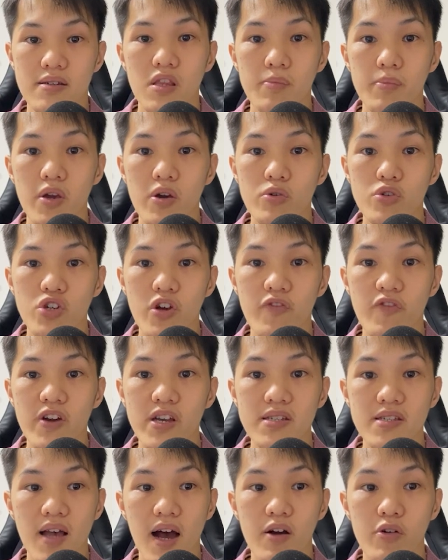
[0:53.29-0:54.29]
The BOJ
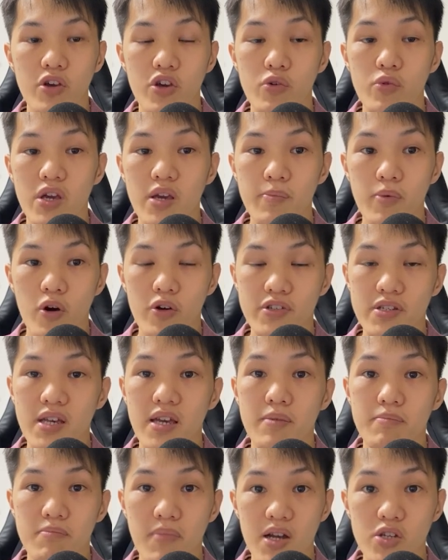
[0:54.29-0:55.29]
phased out QE policy
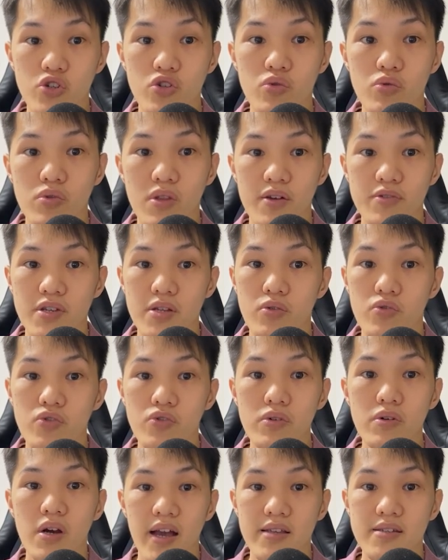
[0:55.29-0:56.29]
in March
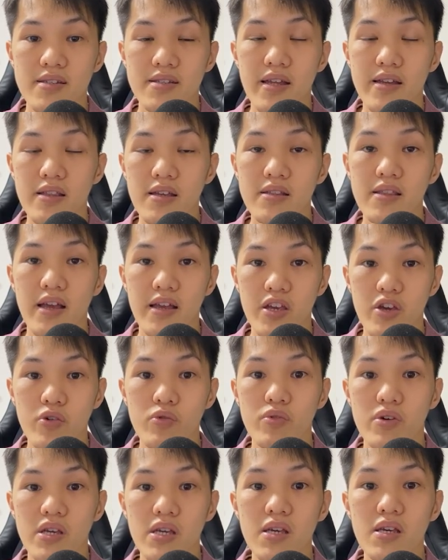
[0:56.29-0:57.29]
2002 and stated that
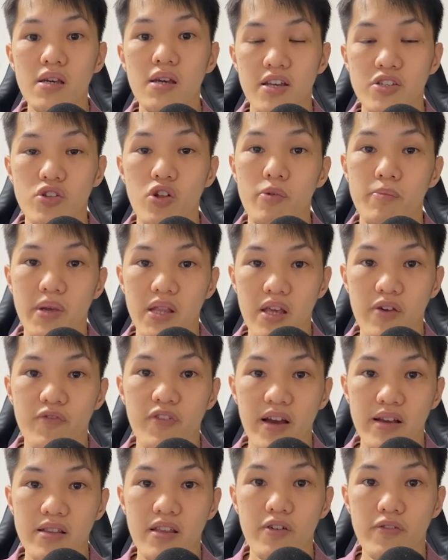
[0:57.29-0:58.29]
QE has not been
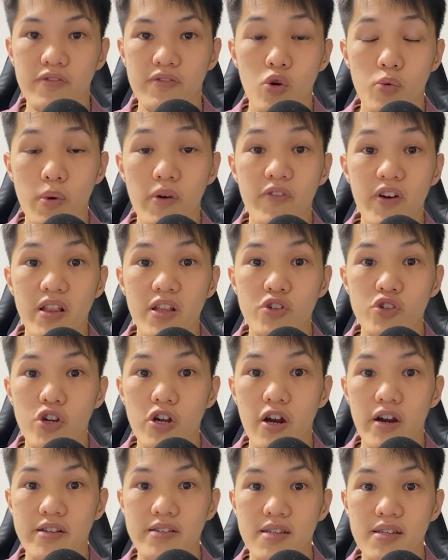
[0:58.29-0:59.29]
effective. Global financial
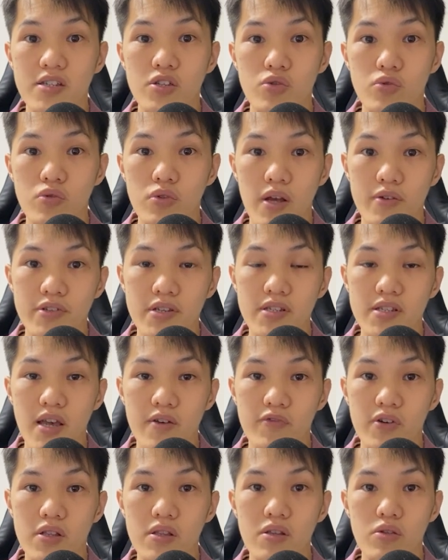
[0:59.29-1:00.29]
crisis
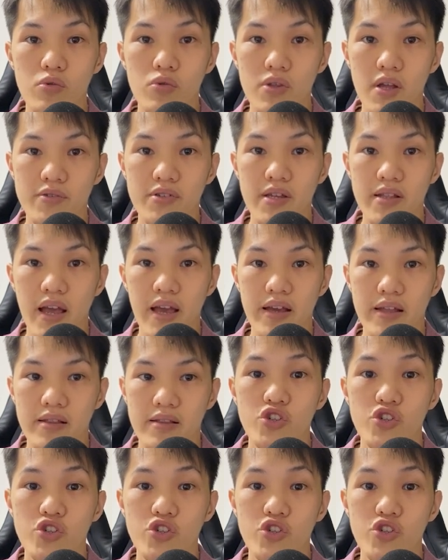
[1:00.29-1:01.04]
2007-2008.